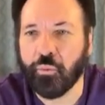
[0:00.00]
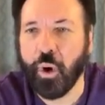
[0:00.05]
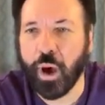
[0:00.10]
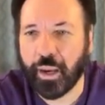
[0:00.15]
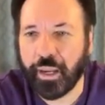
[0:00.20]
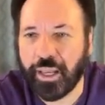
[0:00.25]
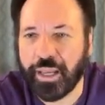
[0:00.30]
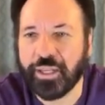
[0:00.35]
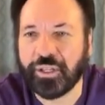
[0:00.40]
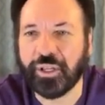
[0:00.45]

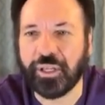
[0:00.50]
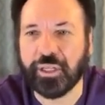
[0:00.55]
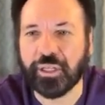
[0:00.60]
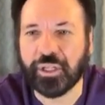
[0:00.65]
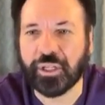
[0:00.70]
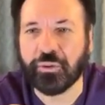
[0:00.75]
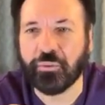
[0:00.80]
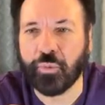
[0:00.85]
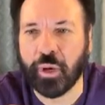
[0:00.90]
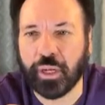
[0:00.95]
What is
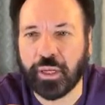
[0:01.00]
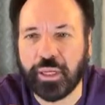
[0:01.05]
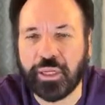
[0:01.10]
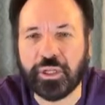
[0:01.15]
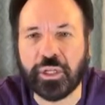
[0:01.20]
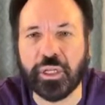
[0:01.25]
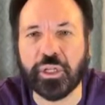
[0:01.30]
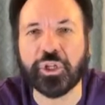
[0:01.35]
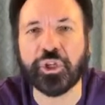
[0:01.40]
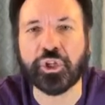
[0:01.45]
in, what
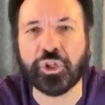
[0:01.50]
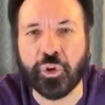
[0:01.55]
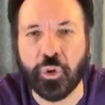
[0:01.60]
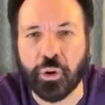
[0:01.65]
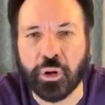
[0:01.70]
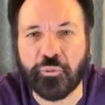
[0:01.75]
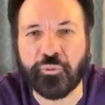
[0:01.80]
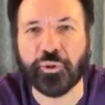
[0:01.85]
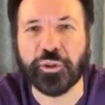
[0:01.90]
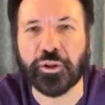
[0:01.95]
is in
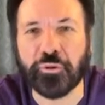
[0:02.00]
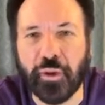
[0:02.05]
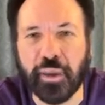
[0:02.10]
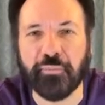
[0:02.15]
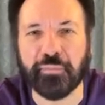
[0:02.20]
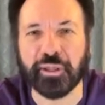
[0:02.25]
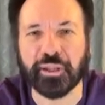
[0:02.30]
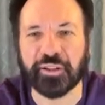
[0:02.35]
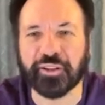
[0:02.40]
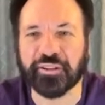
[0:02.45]
store for the
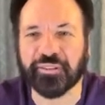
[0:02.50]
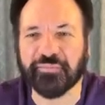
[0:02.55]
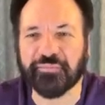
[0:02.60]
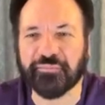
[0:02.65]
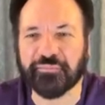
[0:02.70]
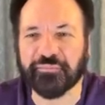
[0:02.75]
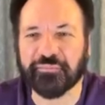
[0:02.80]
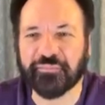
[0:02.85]
remnant?